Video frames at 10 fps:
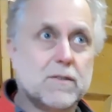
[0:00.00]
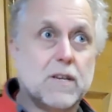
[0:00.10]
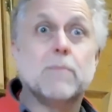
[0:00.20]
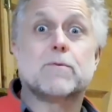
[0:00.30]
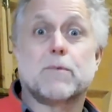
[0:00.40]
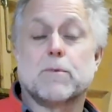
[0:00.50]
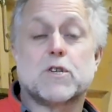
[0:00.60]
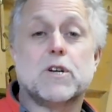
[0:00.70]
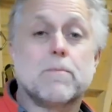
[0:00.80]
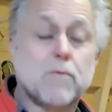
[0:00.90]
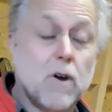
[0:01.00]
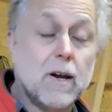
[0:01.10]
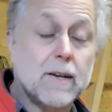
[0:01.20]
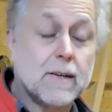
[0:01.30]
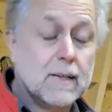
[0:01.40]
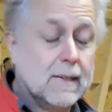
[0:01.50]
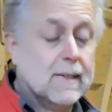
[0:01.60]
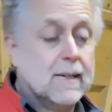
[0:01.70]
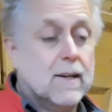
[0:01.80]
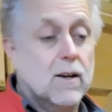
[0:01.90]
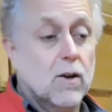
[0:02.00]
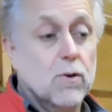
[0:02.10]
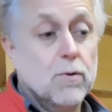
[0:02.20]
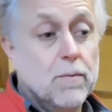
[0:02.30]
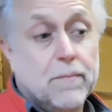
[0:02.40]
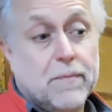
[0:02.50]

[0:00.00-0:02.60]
Tips from a Shipwright, Lou.